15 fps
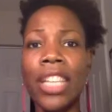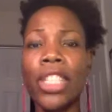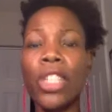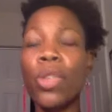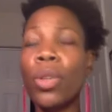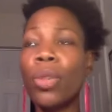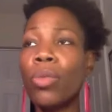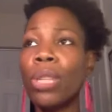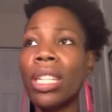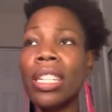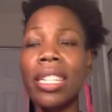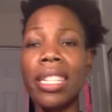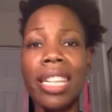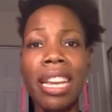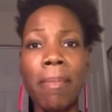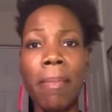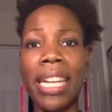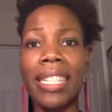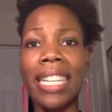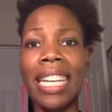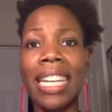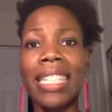You know, it really didn't
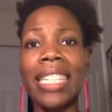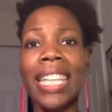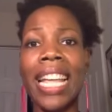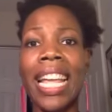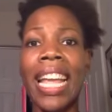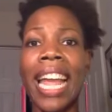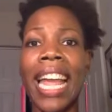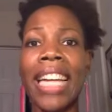make sense.